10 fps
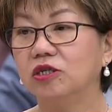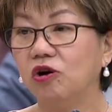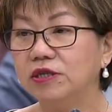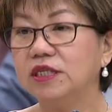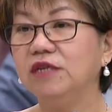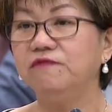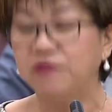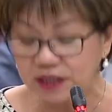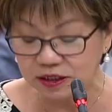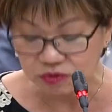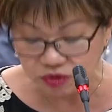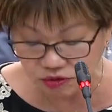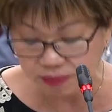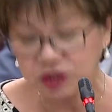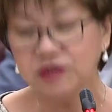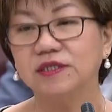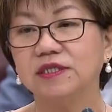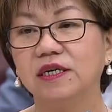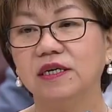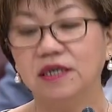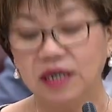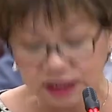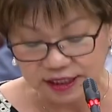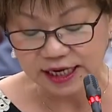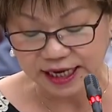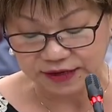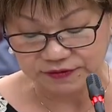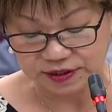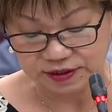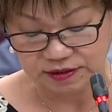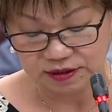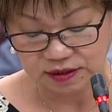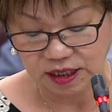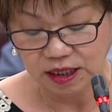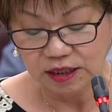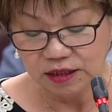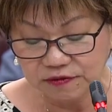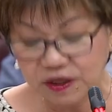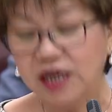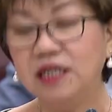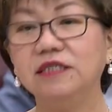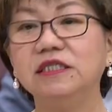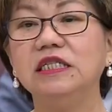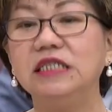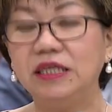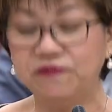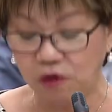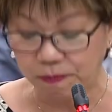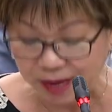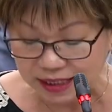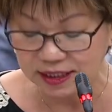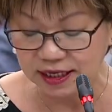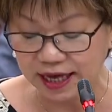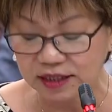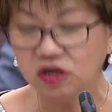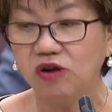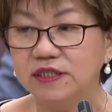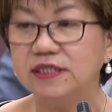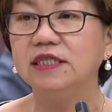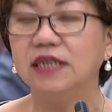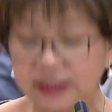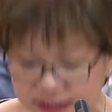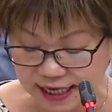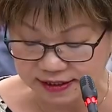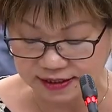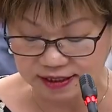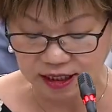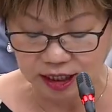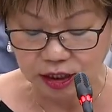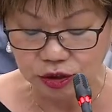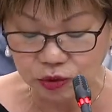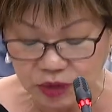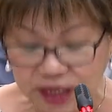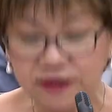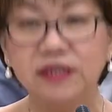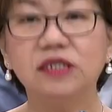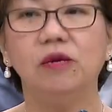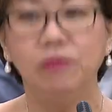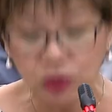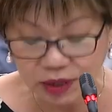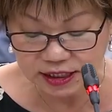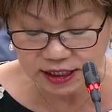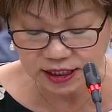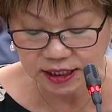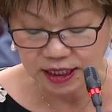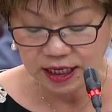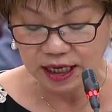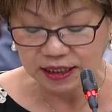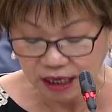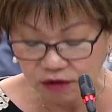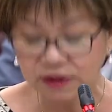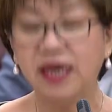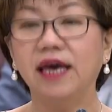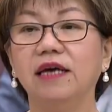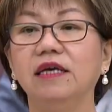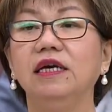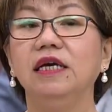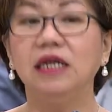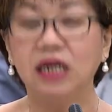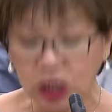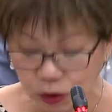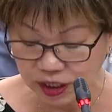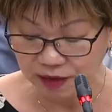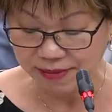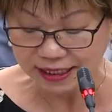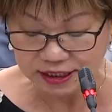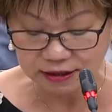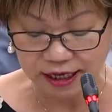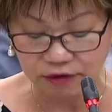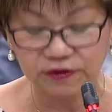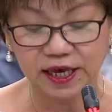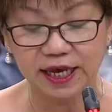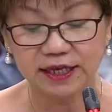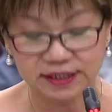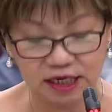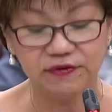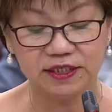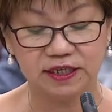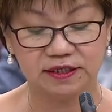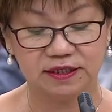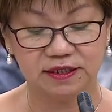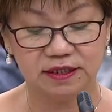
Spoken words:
causing further disruptions in their lives. The third is the need for better and constant access to needed community and health care, including mental health care services.